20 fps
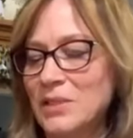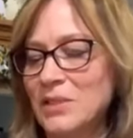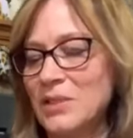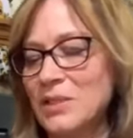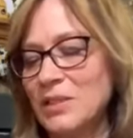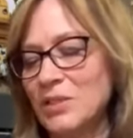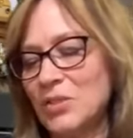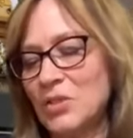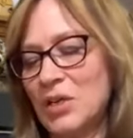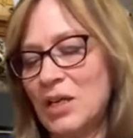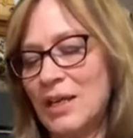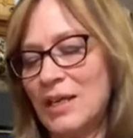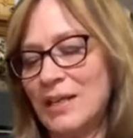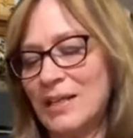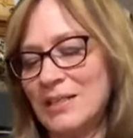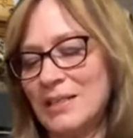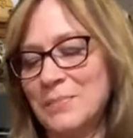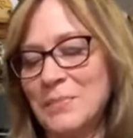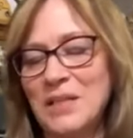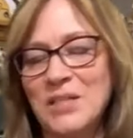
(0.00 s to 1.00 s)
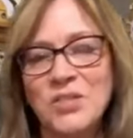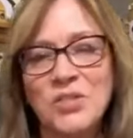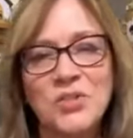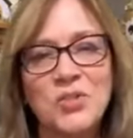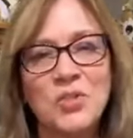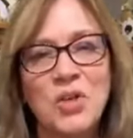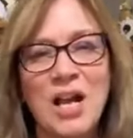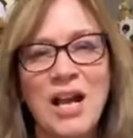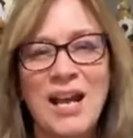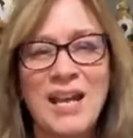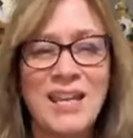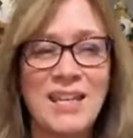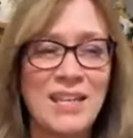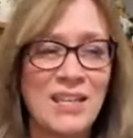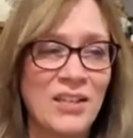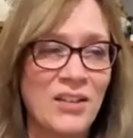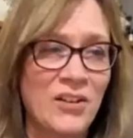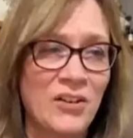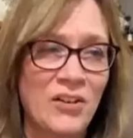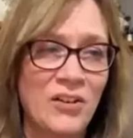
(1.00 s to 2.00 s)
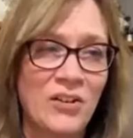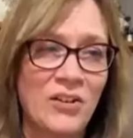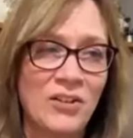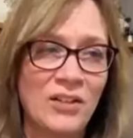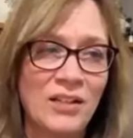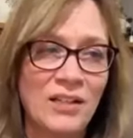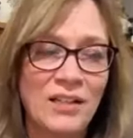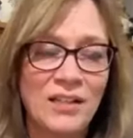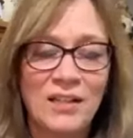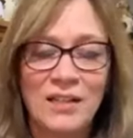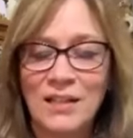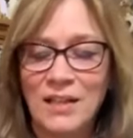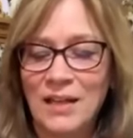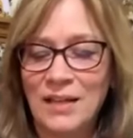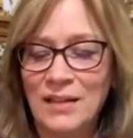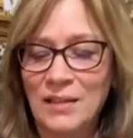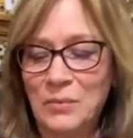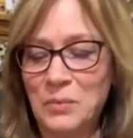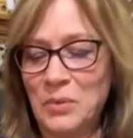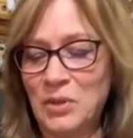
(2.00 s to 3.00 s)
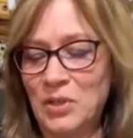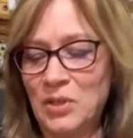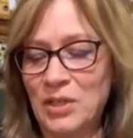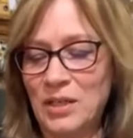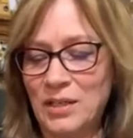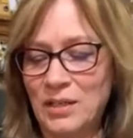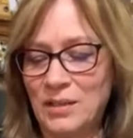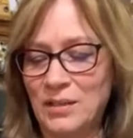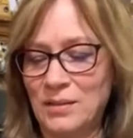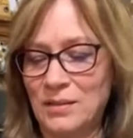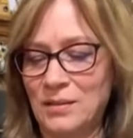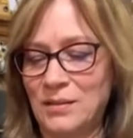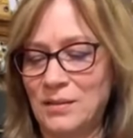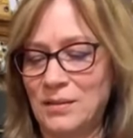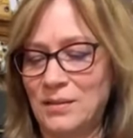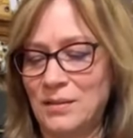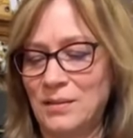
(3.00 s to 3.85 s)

Just gonna try and get as much dry here and then we're gonna